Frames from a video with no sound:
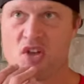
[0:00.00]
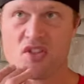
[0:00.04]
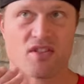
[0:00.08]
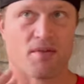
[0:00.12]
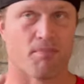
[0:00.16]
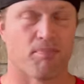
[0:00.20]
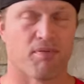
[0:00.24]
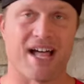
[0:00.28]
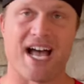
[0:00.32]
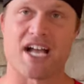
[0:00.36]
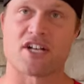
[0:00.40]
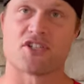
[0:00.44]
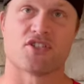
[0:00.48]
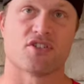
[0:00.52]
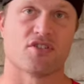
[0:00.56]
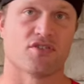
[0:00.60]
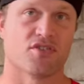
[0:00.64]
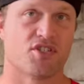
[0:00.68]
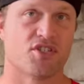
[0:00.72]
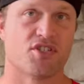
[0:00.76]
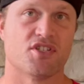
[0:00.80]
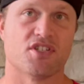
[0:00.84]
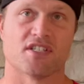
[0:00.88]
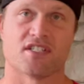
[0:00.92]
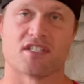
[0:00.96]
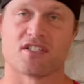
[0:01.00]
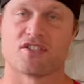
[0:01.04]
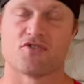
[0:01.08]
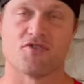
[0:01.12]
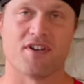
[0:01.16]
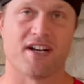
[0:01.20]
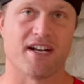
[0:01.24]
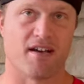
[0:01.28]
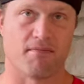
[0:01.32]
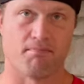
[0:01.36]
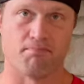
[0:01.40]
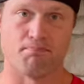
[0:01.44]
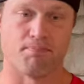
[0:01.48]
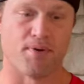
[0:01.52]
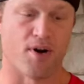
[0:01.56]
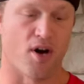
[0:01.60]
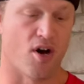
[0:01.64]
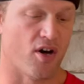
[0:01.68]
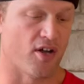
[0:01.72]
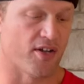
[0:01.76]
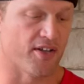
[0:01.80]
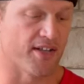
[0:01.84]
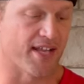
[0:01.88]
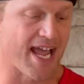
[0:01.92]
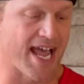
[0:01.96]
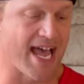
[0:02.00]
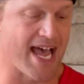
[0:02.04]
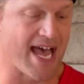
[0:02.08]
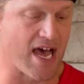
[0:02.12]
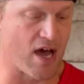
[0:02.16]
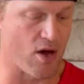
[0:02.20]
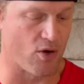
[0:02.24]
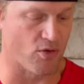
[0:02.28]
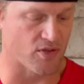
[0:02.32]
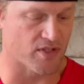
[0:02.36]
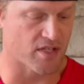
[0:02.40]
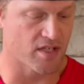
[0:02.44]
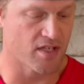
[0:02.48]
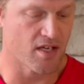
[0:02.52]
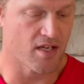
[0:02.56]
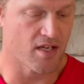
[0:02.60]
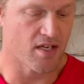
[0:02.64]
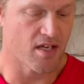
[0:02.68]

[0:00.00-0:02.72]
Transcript: The Blackshirts just straight up balled out.